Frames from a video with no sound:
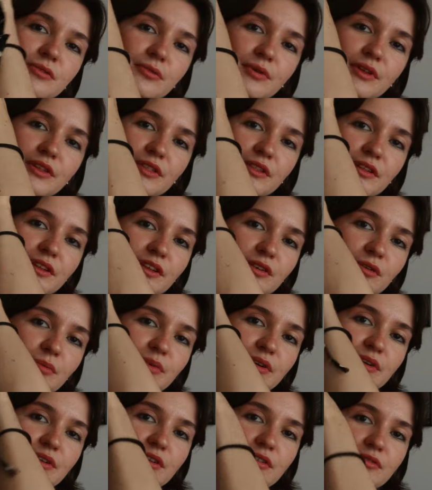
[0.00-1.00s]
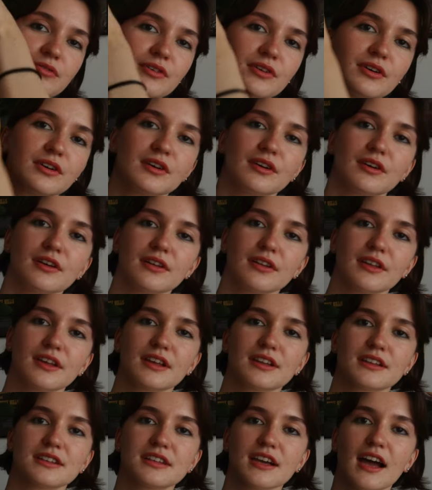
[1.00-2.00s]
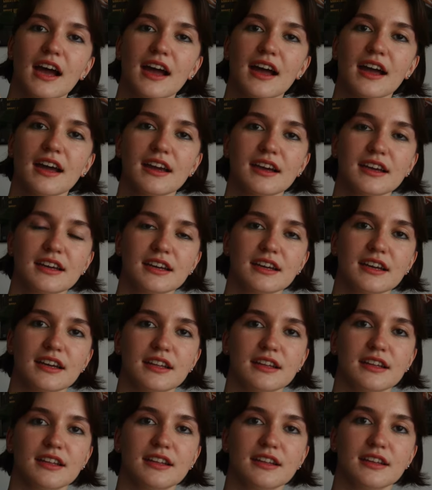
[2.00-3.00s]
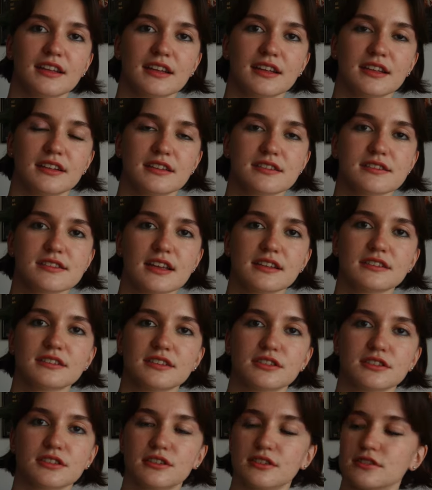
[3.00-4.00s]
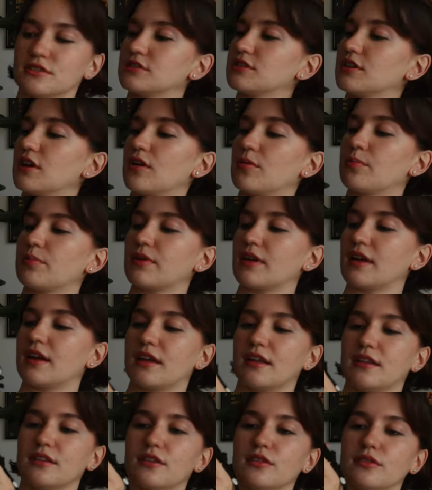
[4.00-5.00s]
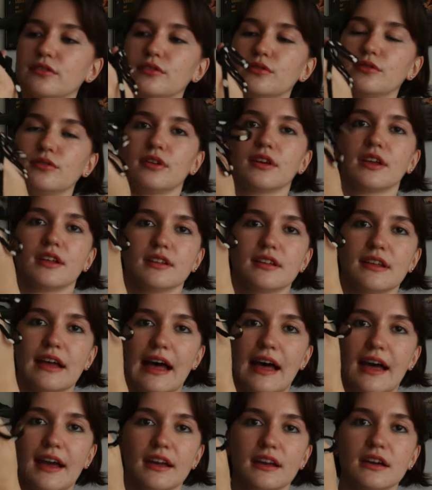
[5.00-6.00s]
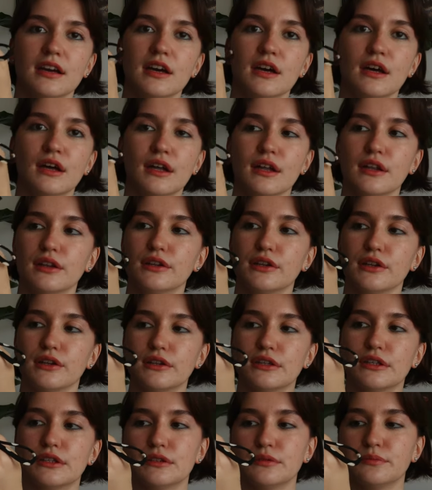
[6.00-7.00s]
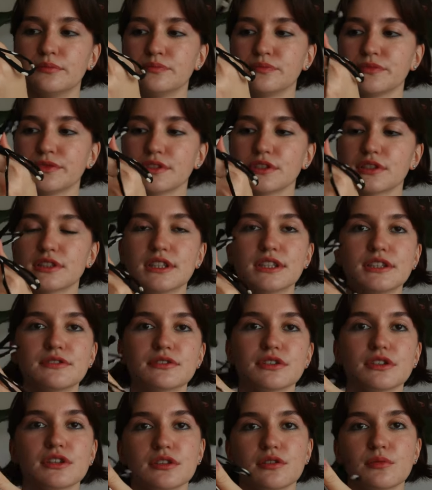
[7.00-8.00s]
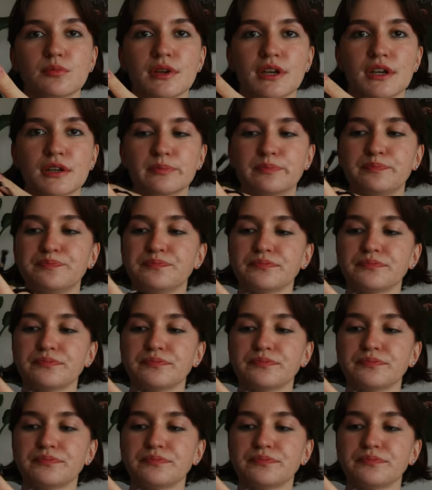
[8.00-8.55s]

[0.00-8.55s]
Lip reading: with a little bit of a like a tie in the center on top, and also you can tie the sleeves a little bit.